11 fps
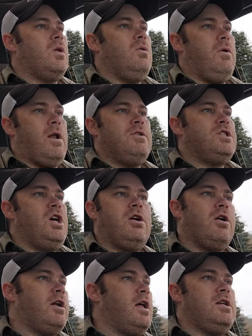when I was
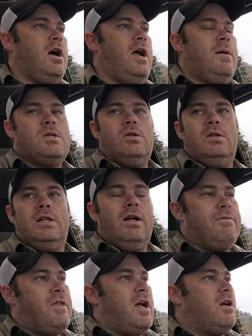younger, and I, I absolutely
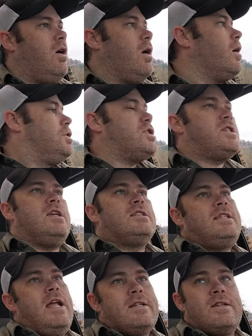loved that car. Just the
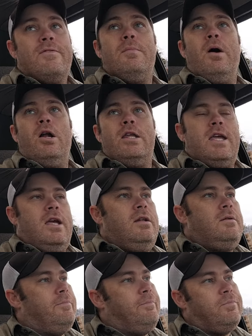aesthetics of the body kit.
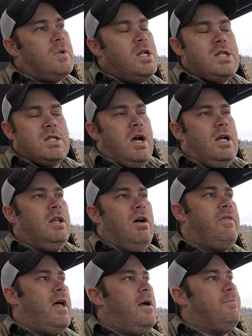I just, I
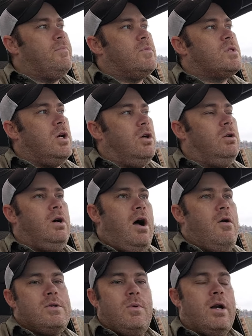love that. So I
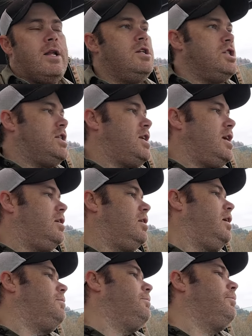always wanted a G T, and
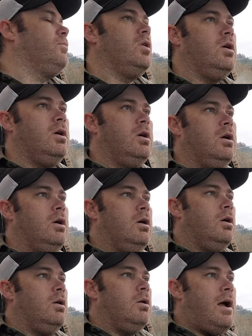
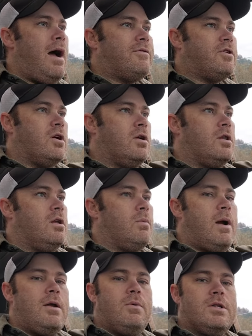then after the
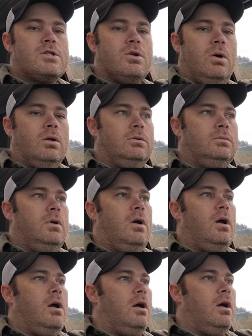red one sold,
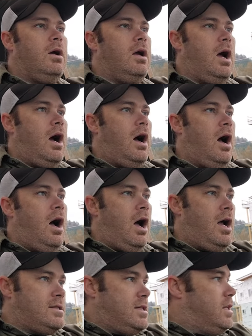
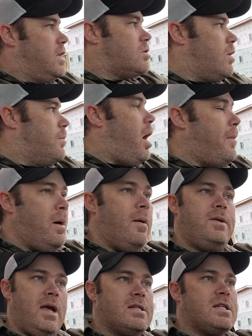I seen this one pop up.
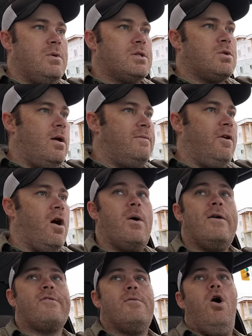Yes, it was quite far
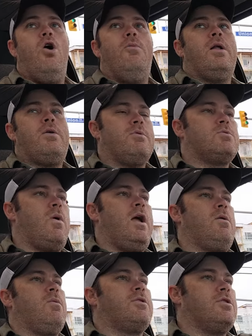away from home, but it was way
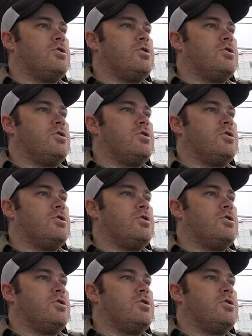worth the